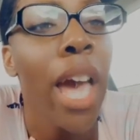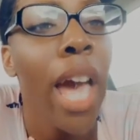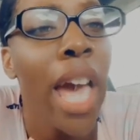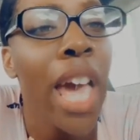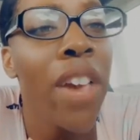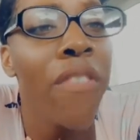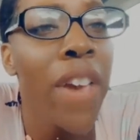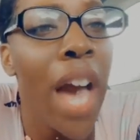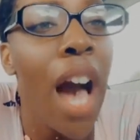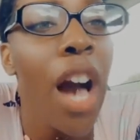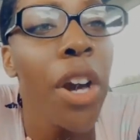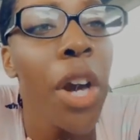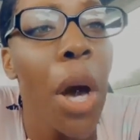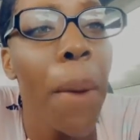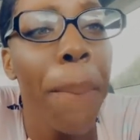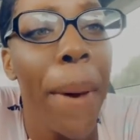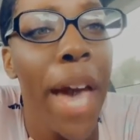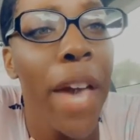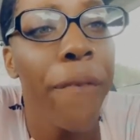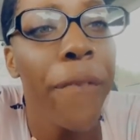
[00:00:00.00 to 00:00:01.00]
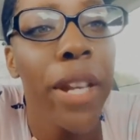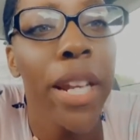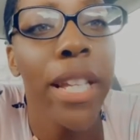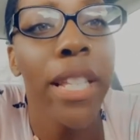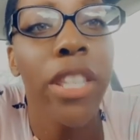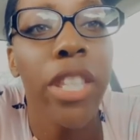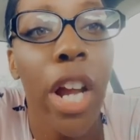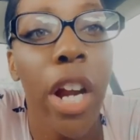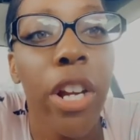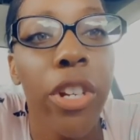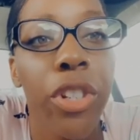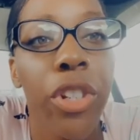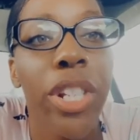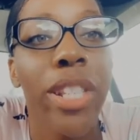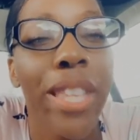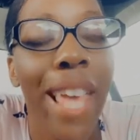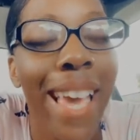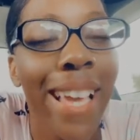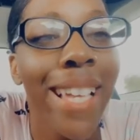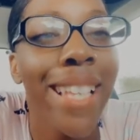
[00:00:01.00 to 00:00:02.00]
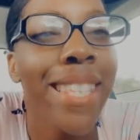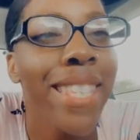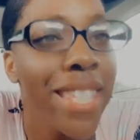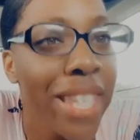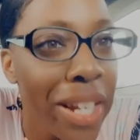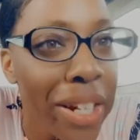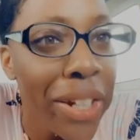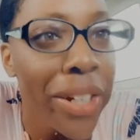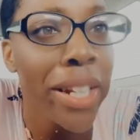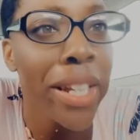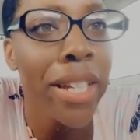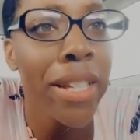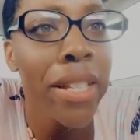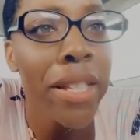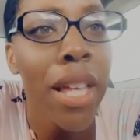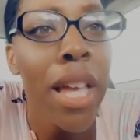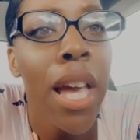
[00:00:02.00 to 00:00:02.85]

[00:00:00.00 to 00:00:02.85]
if y'all gonna pay for this surgery, take it serious.